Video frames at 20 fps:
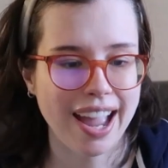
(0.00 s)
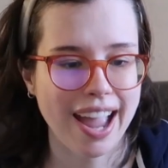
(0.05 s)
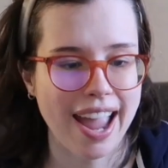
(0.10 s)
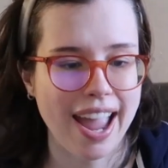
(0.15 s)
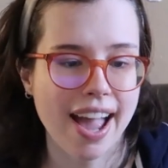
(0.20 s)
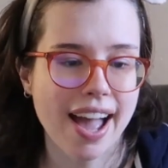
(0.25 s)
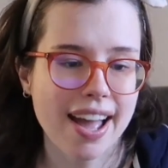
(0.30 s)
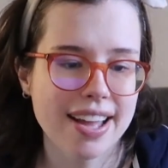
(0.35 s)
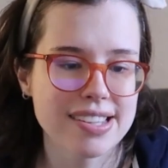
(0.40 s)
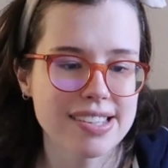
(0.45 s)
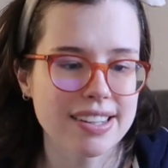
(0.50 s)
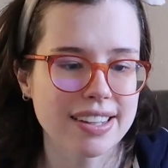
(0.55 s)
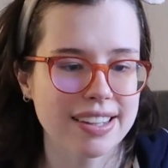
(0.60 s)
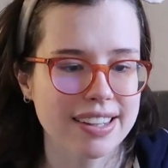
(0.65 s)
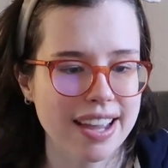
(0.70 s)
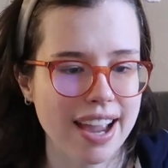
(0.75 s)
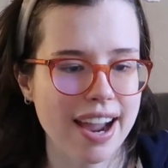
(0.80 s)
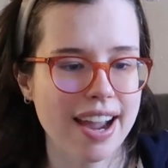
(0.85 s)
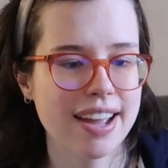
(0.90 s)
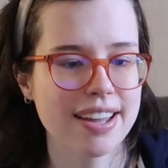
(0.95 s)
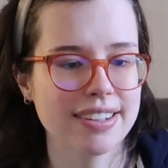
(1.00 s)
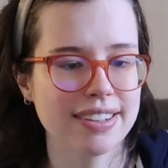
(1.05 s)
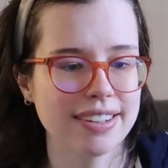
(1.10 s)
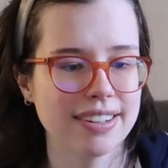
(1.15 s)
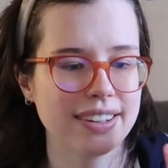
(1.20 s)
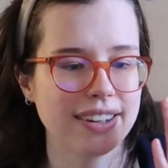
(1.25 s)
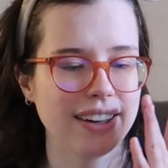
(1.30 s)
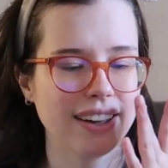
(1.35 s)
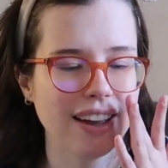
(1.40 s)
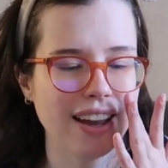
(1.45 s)
And again,
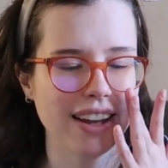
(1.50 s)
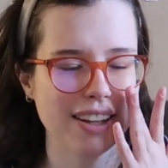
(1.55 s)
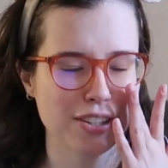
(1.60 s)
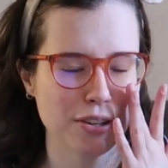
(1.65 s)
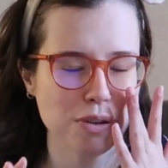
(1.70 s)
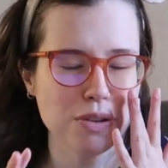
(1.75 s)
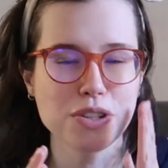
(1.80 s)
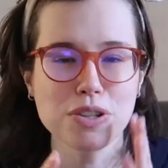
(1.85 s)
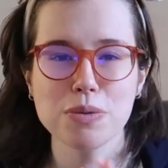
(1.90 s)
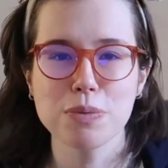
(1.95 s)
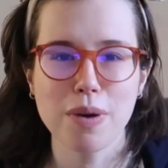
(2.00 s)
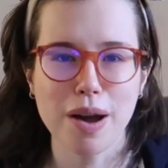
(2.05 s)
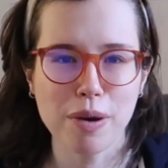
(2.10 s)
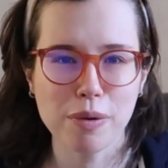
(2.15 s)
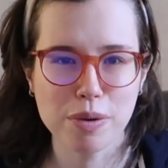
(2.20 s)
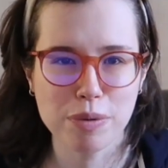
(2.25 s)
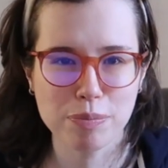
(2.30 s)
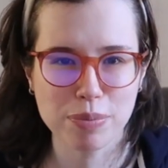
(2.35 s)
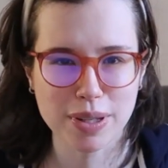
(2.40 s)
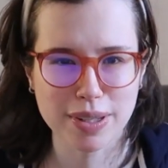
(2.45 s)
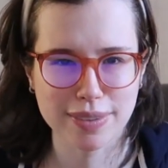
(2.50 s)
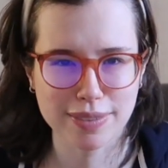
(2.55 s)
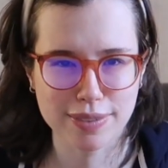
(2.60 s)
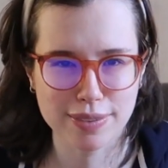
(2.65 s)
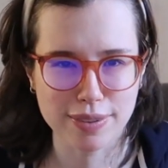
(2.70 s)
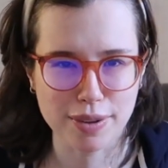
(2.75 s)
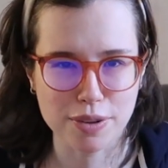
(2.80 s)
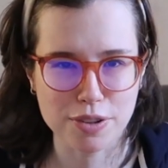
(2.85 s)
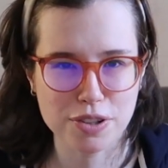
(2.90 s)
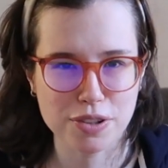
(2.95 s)
I don't do well with being
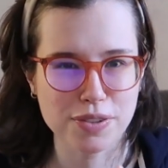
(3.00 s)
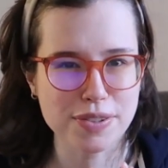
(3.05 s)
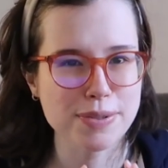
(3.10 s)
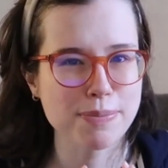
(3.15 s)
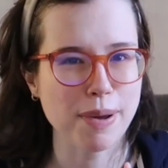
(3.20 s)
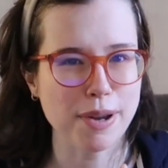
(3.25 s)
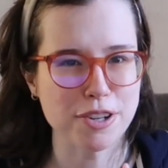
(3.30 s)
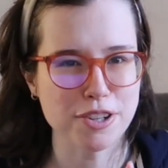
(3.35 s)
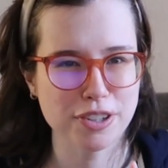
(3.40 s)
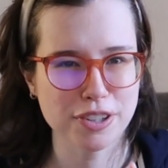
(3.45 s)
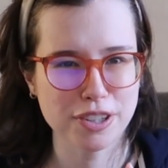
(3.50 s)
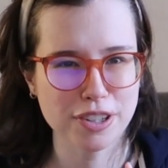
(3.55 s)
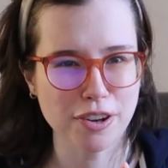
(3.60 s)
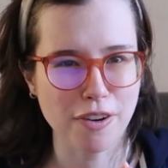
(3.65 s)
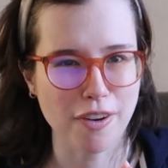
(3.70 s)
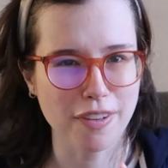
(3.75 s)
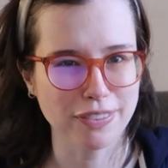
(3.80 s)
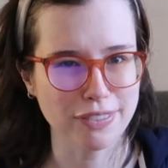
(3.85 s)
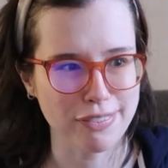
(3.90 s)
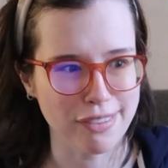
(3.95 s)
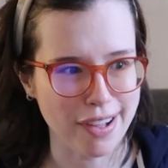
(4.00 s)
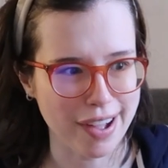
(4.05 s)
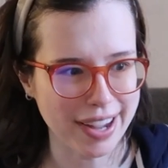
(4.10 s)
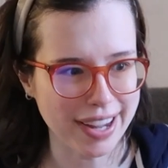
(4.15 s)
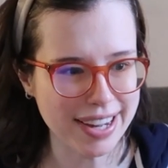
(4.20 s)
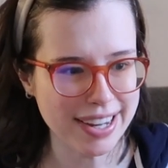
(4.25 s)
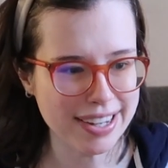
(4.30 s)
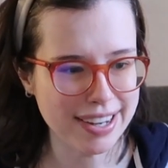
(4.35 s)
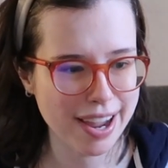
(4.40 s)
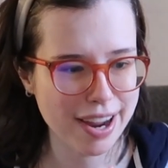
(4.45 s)
social, especially
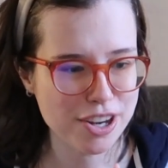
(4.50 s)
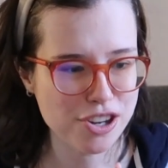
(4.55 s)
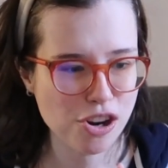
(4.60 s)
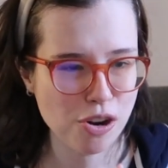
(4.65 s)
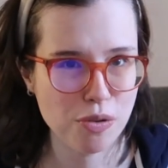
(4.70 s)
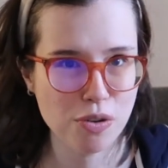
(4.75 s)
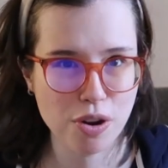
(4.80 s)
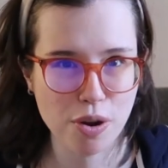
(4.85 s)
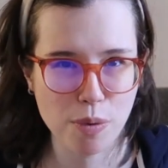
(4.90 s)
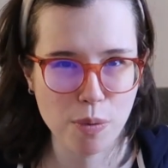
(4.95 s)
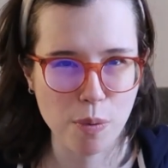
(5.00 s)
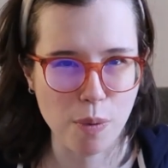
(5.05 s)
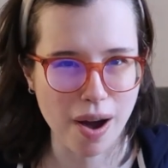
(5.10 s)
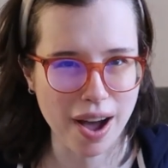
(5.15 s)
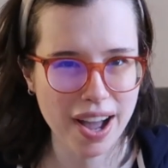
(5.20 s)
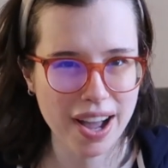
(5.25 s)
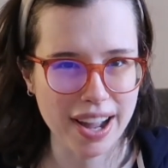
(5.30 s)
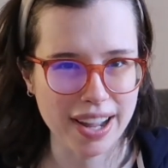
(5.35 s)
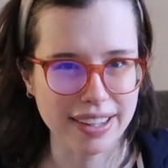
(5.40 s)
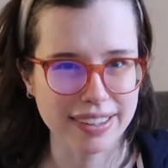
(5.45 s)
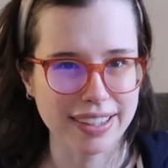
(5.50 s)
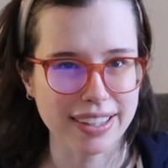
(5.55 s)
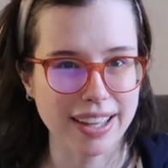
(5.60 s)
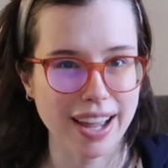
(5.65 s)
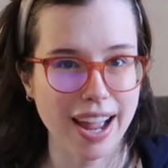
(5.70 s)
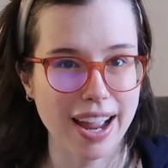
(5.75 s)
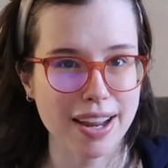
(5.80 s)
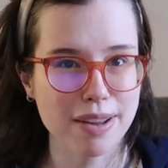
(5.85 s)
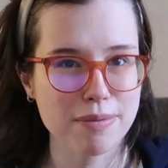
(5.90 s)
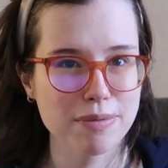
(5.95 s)
online. I don't know why. Like,
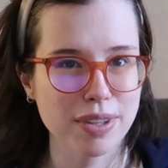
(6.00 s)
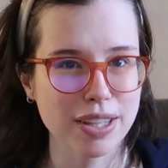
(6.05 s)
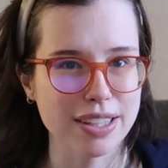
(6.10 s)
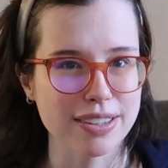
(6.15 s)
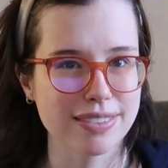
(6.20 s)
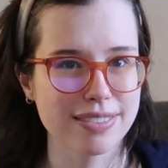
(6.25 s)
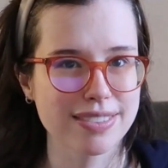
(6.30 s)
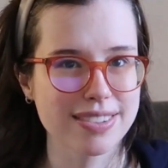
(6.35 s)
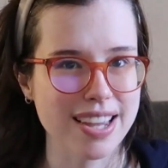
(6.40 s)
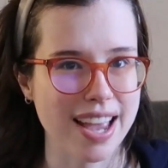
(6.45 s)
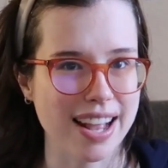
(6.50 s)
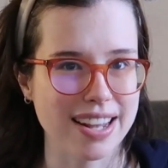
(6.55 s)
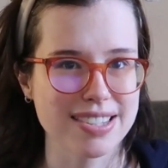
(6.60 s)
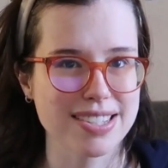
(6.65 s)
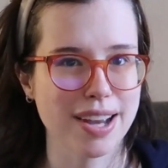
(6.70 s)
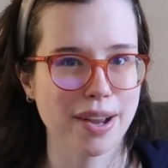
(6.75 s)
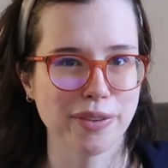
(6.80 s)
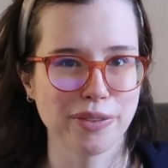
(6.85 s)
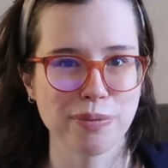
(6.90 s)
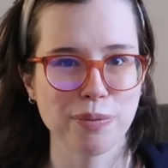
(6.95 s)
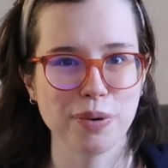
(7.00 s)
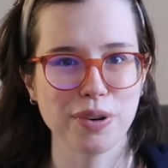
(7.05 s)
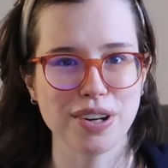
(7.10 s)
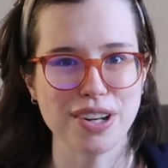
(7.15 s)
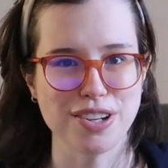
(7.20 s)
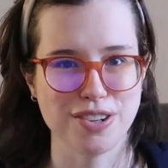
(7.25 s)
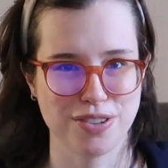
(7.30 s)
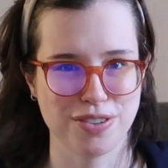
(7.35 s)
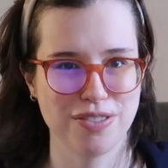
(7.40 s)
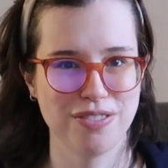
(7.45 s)
I'm like 10 times more
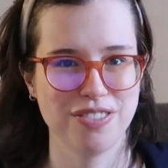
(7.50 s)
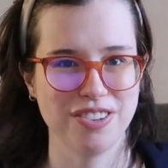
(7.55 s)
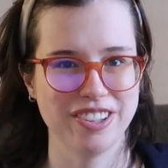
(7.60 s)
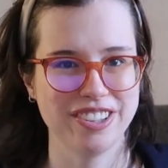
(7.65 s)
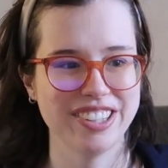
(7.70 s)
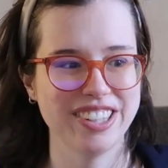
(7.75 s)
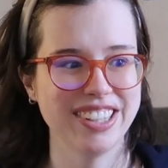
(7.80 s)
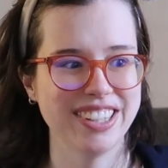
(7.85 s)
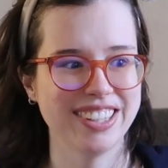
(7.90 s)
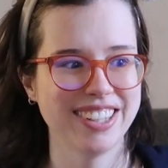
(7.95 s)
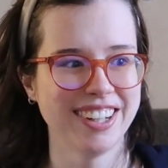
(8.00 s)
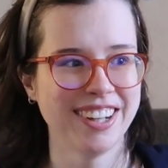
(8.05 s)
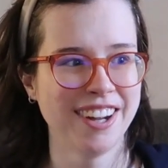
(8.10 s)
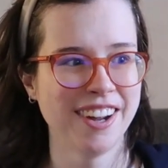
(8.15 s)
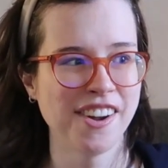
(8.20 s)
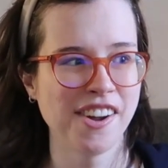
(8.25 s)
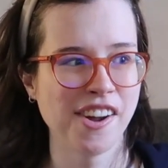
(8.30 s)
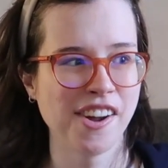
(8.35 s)
introverted